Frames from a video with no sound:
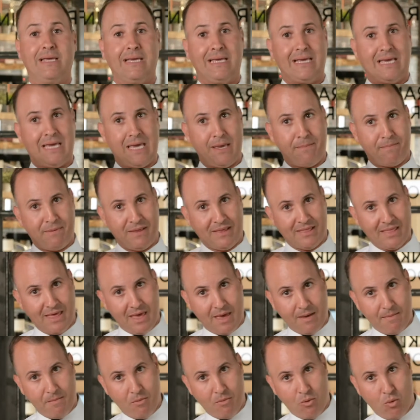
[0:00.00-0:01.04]
keeping
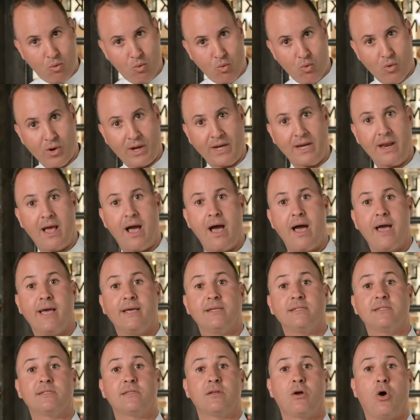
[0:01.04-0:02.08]
them
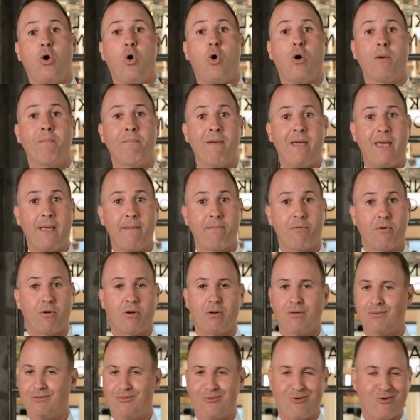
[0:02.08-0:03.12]
organized on paper
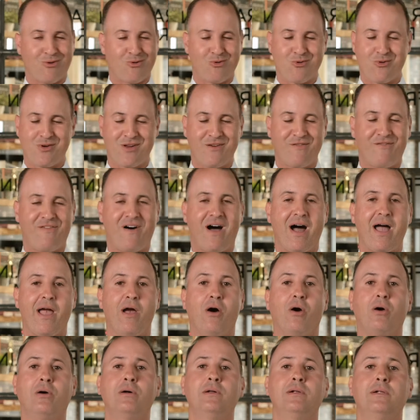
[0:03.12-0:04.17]
or in a
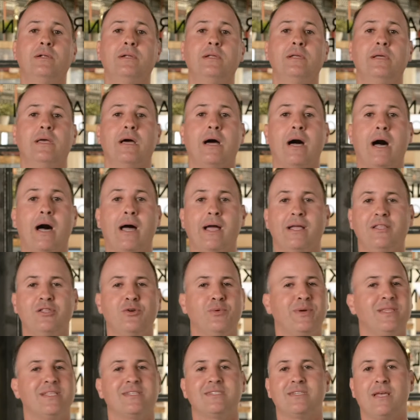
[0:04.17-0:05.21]
file, and
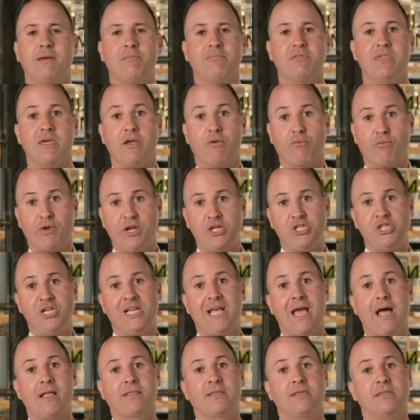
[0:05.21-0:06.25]
doing the same thing, reaching
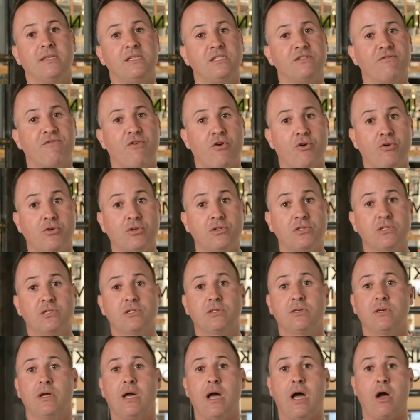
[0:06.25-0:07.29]
out to these
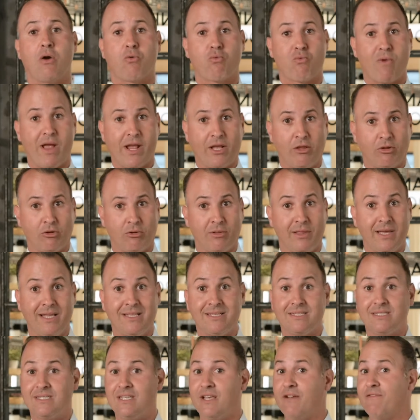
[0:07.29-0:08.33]
folks regularly to
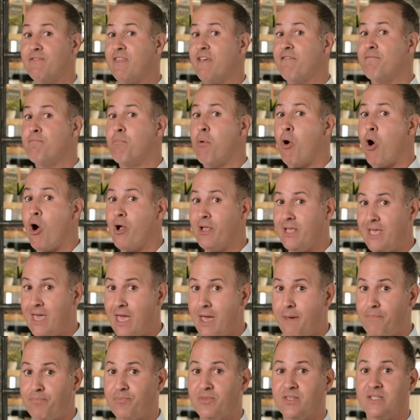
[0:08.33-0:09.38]
see if they've bought
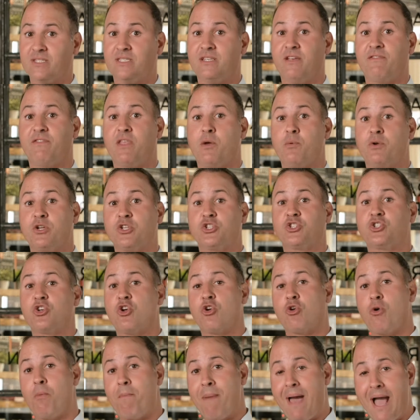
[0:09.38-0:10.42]
yet, to see if they want to
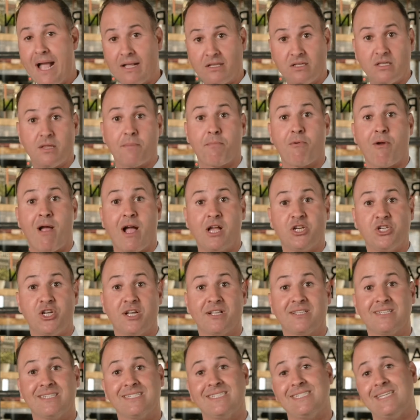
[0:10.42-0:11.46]
circle back to the
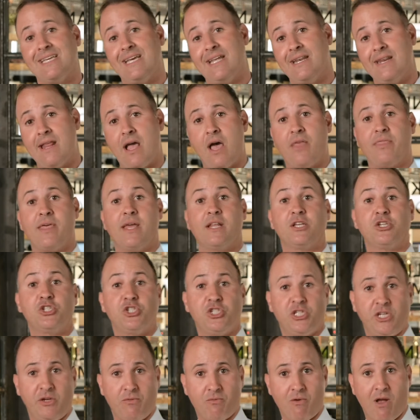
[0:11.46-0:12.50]
project, to see it now that it's
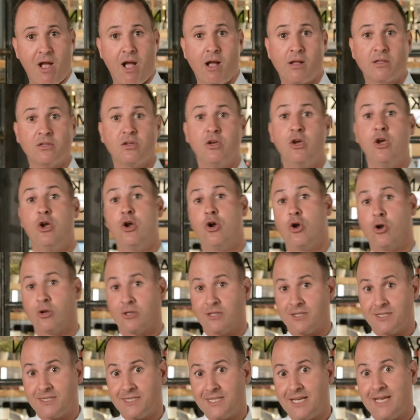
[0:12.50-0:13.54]
sheetrocked, or to
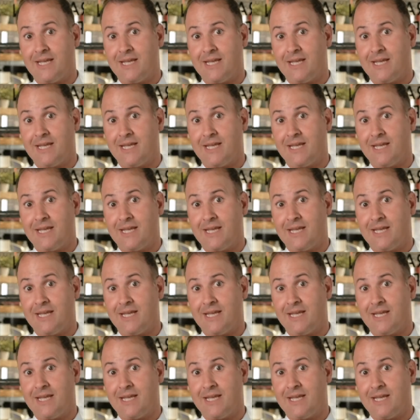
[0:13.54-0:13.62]
see